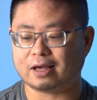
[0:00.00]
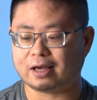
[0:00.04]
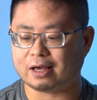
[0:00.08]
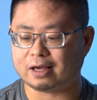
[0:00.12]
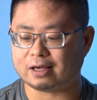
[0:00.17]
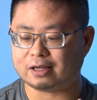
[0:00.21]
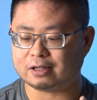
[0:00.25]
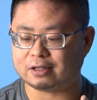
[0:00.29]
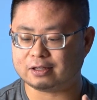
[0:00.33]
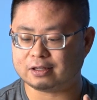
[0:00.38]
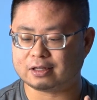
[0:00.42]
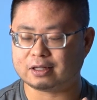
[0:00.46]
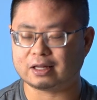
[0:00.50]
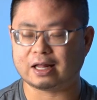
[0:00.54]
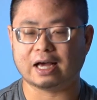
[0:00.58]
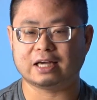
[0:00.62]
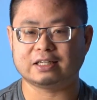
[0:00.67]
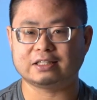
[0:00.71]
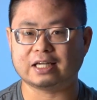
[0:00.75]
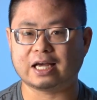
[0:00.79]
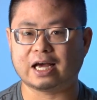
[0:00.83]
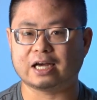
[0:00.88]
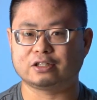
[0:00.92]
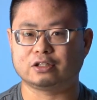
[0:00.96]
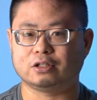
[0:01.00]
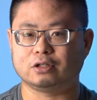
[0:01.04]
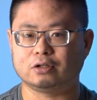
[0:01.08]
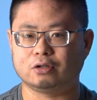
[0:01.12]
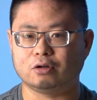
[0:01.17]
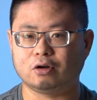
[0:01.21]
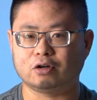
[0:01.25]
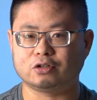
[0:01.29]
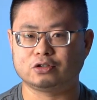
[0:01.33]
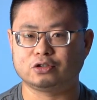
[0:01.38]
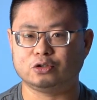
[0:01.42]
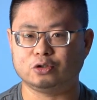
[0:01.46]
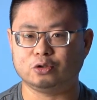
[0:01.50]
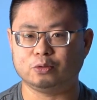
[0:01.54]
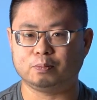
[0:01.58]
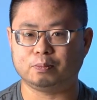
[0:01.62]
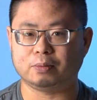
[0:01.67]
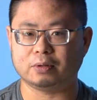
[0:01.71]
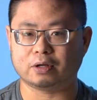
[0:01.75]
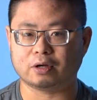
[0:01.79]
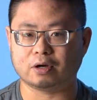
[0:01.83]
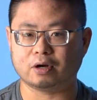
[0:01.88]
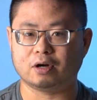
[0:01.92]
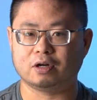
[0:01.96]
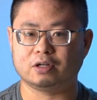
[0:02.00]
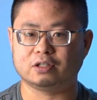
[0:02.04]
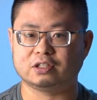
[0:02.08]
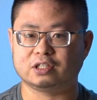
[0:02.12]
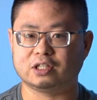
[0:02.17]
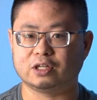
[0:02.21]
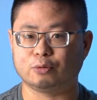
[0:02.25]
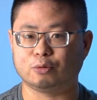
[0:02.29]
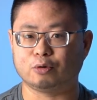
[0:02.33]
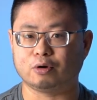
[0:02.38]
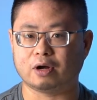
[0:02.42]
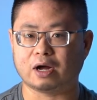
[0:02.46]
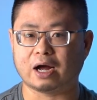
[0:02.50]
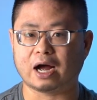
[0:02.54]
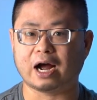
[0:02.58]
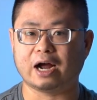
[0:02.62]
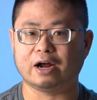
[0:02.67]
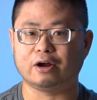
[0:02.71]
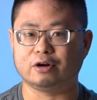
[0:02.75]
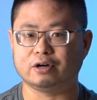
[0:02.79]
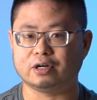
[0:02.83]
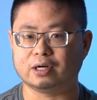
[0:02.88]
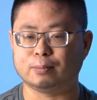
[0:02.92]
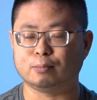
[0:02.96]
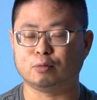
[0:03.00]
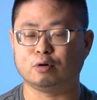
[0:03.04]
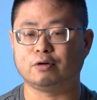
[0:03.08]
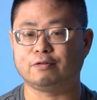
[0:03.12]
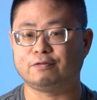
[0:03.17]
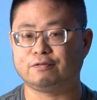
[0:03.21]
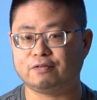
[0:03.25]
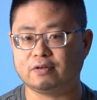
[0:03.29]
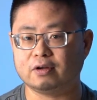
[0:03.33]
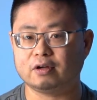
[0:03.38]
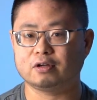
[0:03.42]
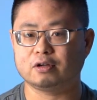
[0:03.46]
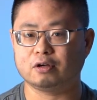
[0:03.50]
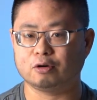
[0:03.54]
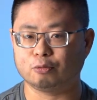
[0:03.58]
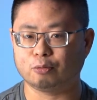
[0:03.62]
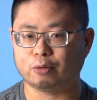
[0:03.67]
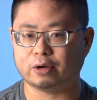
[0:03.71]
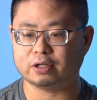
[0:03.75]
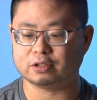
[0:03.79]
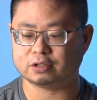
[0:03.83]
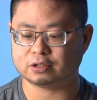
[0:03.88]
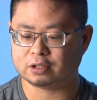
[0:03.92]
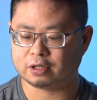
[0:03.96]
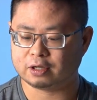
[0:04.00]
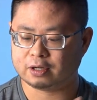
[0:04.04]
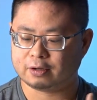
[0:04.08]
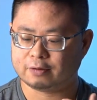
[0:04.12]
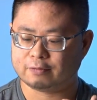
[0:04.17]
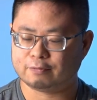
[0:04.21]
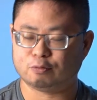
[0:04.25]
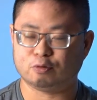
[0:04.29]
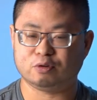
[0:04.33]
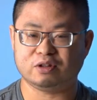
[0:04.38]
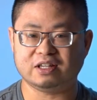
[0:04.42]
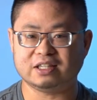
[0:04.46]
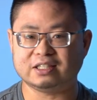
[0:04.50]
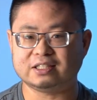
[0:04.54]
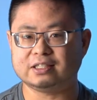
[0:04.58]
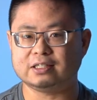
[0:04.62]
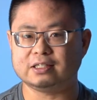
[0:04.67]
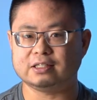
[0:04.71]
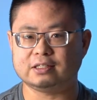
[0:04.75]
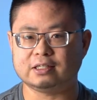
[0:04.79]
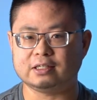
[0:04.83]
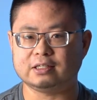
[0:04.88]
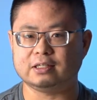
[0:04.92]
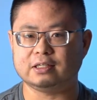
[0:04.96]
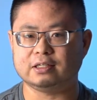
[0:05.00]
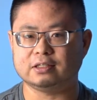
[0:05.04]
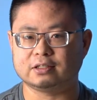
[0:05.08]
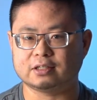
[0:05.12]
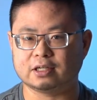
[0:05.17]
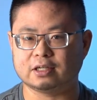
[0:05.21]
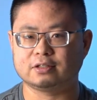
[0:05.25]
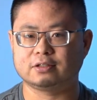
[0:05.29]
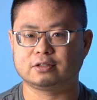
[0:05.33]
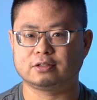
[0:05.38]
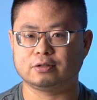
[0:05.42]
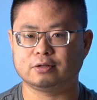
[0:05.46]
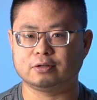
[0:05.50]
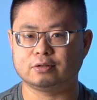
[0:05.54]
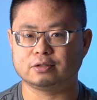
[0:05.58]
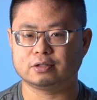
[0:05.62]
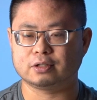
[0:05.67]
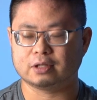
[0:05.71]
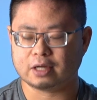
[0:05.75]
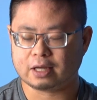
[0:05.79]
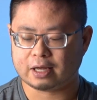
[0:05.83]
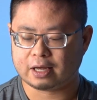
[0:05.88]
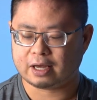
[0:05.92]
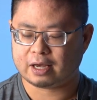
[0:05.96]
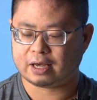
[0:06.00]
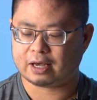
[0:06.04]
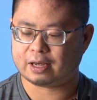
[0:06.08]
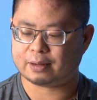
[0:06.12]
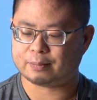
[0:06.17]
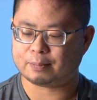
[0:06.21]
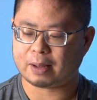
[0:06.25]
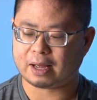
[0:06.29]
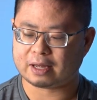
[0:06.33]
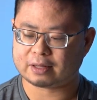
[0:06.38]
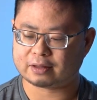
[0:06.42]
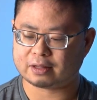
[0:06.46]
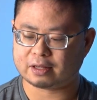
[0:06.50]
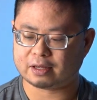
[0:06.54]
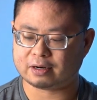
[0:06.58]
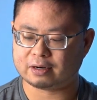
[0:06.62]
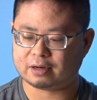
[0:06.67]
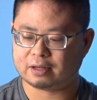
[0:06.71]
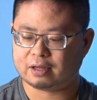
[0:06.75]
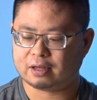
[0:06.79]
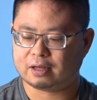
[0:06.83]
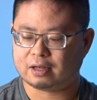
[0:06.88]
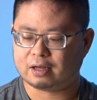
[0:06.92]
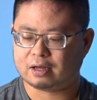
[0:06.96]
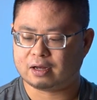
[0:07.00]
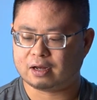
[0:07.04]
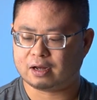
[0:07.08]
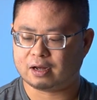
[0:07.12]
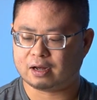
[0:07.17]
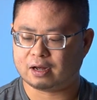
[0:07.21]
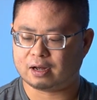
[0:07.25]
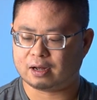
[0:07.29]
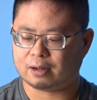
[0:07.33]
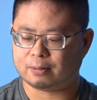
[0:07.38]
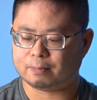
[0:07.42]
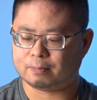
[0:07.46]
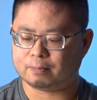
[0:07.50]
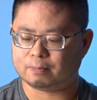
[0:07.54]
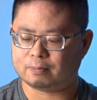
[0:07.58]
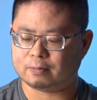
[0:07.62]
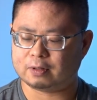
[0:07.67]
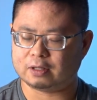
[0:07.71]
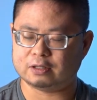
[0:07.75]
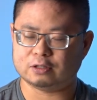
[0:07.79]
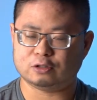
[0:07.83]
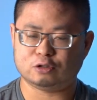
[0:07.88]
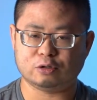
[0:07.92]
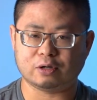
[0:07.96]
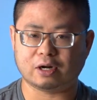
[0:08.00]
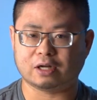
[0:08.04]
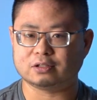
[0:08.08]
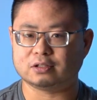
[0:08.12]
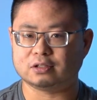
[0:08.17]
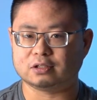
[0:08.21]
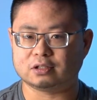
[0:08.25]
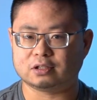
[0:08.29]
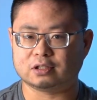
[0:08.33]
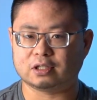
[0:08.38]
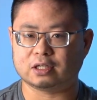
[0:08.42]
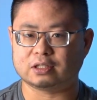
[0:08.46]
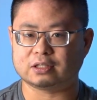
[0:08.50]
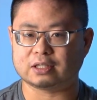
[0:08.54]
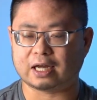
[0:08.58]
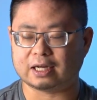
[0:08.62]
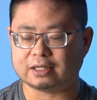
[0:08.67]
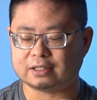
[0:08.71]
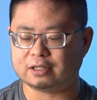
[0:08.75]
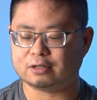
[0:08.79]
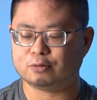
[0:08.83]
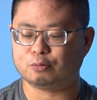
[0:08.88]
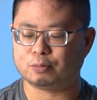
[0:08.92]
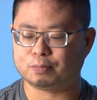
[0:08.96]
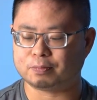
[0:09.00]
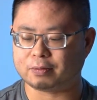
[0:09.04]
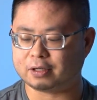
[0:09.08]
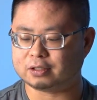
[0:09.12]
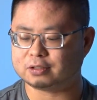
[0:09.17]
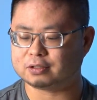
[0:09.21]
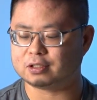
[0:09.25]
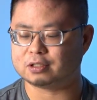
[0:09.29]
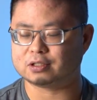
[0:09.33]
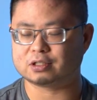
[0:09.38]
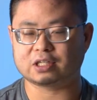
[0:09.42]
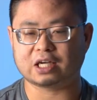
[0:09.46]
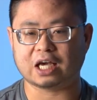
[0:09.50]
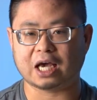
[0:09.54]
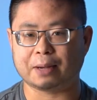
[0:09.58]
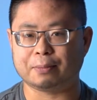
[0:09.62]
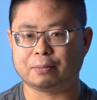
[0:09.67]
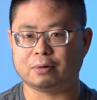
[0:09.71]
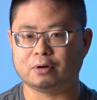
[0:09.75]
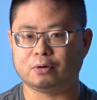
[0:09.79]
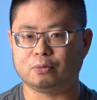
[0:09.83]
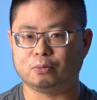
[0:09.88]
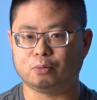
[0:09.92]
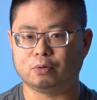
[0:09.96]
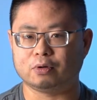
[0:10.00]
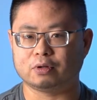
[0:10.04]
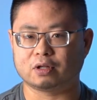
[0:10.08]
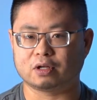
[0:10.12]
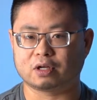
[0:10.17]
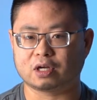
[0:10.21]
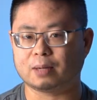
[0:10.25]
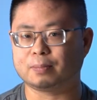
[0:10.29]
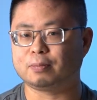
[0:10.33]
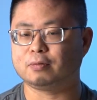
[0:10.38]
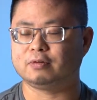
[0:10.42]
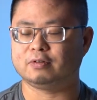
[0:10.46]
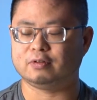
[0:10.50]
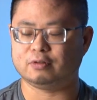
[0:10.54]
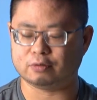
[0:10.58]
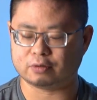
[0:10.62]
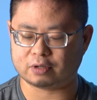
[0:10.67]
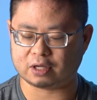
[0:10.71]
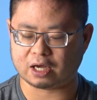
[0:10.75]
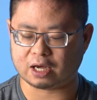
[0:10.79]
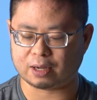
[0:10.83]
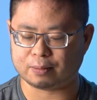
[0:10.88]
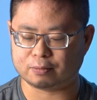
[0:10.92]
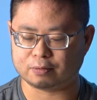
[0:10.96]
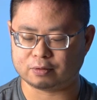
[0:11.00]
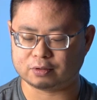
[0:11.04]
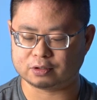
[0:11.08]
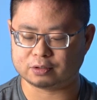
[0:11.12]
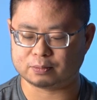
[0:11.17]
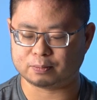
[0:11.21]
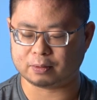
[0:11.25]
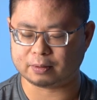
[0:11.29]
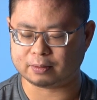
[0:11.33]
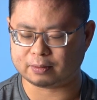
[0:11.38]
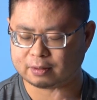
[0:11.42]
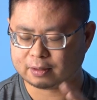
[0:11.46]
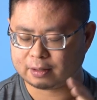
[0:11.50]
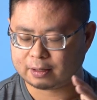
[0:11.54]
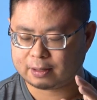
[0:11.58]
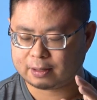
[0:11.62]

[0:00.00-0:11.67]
a class action lawsuit because there were a higher number of failure rates for these CCD sensors. And back then, in 2006, I did replace this camera with a couple of new cameras, but